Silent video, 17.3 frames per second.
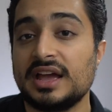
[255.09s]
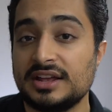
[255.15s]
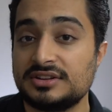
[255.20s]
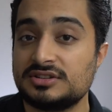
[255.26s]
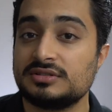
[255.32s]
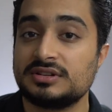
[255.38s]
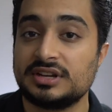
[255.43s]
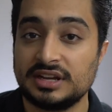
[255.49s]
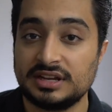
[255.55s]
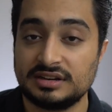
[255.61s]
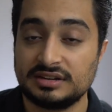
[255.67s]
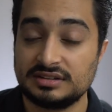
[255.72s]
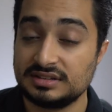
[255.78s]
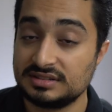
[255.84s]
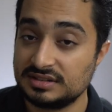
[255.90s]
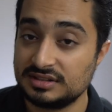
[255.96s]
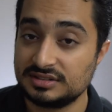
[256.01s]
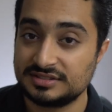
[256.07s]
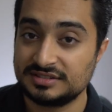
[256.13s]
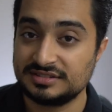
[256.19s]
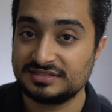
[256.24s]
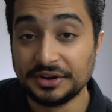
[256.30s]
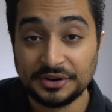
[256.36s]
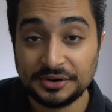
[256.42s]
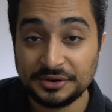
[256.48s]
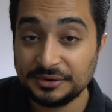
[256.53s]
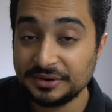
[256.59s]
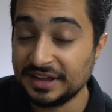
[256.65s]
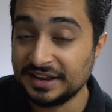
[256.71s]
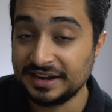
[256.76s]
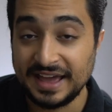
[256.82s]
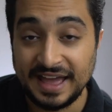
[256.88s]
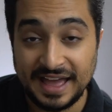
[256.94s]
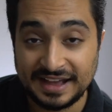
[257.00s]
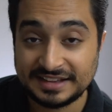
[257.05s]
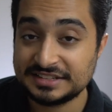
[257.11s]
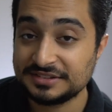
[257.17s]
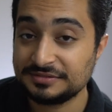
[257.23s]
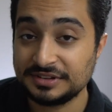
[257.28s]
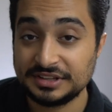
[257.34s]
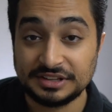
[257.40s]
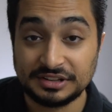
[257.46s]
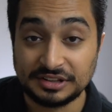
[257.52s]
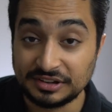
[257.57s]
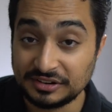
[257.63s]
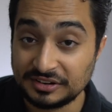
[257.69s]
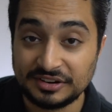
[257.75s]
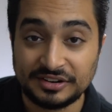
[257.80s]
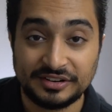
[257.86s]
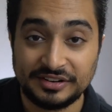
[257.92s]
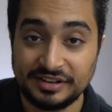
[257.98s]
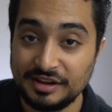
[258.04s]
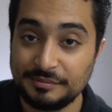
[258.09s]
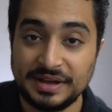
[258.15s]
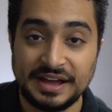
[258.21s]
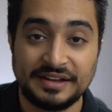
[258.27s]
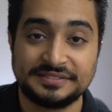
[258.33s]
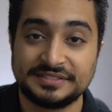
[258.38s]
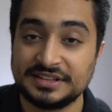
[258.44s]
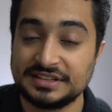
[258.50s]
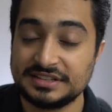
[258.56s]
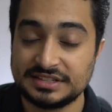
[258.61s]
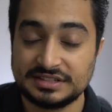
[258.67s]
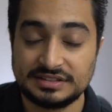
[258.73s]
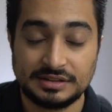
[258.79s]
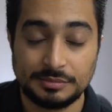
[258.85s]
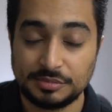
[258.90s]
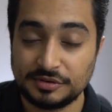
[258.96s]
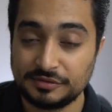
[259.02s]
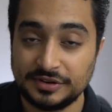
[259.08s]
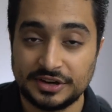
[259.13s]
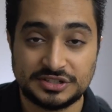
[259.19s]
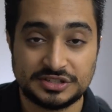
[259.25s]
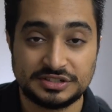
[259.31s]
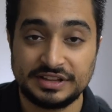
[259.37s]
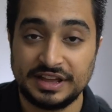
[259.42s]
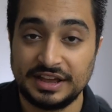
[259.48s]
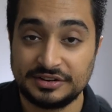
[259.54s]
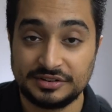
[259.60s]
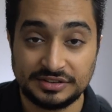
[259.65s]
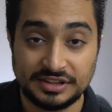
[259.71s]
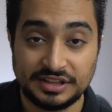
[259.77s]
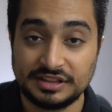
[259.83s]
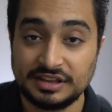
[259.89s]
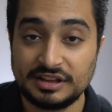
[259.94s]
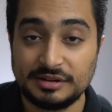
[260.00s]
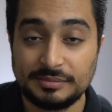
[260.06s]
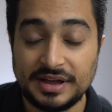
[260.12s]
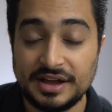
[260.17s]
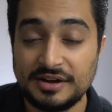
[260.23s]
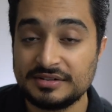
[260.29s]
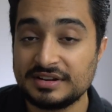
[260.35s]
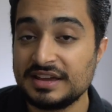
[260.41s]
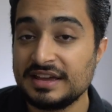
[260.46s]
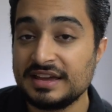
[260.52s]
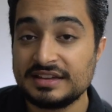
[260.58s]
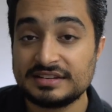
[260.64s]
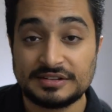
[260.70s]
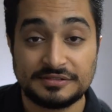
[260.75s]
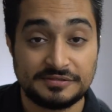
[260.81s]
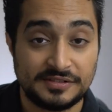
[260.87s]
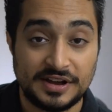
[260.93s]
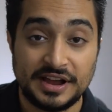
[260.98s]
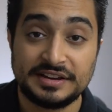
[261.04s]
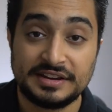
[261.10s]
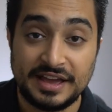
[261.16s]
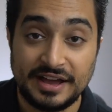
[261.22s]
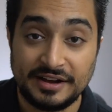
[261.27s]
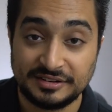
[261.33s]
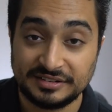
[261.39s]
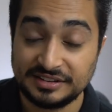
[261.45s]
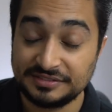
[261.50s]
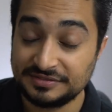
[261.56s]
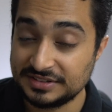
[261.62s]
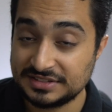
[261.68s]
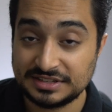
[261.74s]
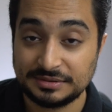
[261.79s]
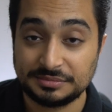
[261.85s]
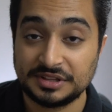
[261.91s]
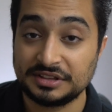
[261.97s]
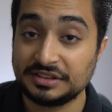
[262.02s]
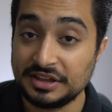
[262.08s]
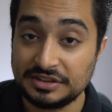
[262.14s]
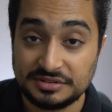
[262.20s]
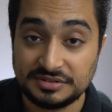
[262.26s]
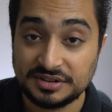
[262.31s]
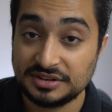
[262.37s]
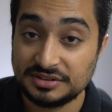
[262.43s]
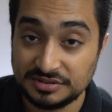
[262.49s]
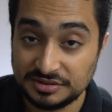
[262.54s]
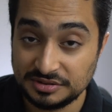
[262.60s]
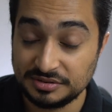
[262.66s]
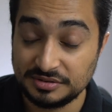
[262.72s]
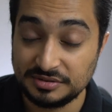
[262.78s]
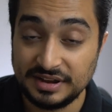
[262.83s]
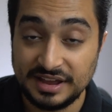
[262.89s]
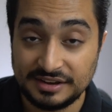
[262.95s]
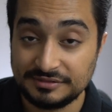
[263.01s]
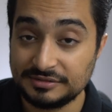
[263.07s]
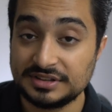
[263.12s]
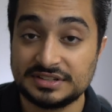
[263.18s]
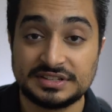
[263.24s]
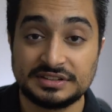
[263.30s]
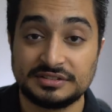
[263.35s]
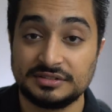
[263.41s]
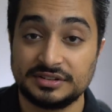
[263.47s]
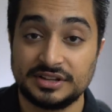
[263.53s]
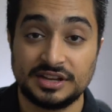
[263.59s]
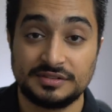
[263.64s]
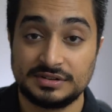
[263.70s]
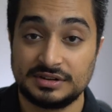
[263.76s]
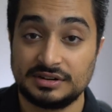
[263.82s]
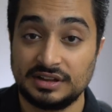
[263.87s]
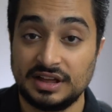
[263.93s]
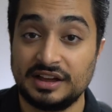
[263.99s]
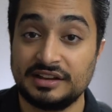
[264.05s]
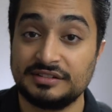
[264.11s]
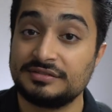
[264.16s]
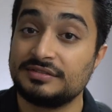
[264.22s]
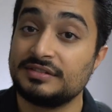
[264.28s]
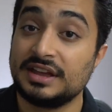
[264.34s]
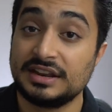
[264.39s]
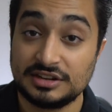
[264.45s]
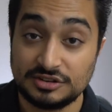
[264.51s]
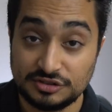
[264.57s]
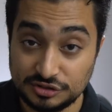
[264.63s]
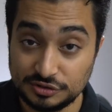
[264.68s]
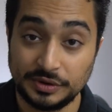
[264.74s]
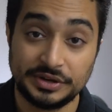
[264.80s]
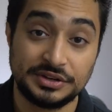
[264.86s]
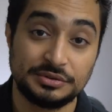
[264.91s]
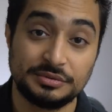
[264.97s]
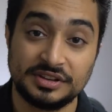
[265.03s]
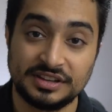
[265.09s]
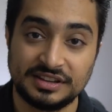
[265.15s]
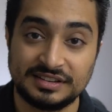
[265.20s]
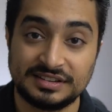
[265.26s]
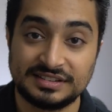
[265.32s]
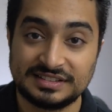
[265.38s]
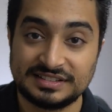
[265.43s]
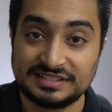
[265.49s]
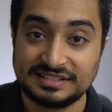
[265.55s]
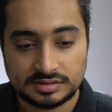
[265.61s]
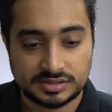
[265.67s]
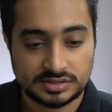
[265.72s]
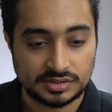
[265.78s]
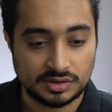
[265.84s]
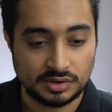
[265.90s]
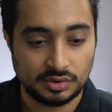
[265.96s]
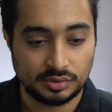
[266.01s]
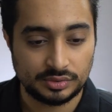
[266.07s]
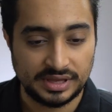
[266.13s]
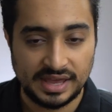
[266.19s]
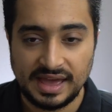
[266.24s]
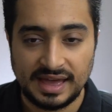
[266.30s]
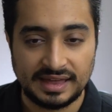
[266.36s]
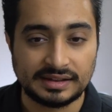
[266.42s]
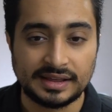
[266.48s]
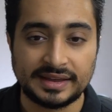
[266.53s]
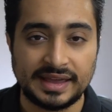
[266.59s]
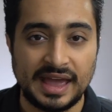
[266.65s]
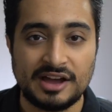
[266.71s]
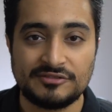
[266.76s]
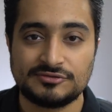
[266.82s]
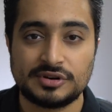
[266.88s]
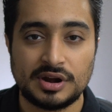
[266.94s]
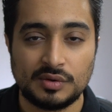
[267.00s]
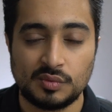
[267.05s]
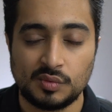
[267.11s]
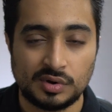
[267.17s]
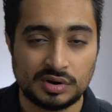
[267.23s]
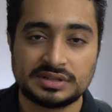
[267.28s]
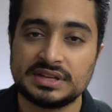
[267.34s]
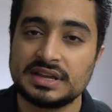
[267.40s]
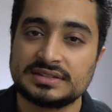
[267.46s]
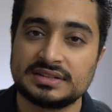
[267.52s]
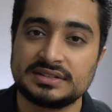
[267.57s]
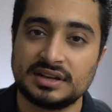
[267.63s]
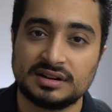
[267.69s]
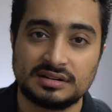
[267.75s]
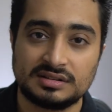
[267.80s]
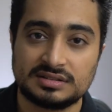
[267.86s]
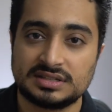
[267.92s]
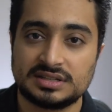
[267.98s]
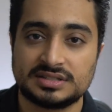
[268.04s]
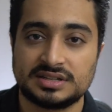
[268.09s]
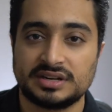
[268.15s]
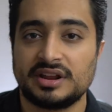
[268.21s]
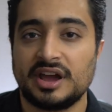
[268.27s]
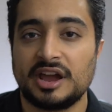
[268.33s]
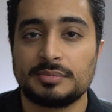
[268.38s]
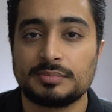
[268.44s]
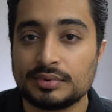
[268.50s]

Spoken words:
educated decision. Go and actively learn about the profession that you're thinking about to find out if it's something that you can do every single day of your life and enjoy doing it. So yeah, like after I worked as a dental assistant, I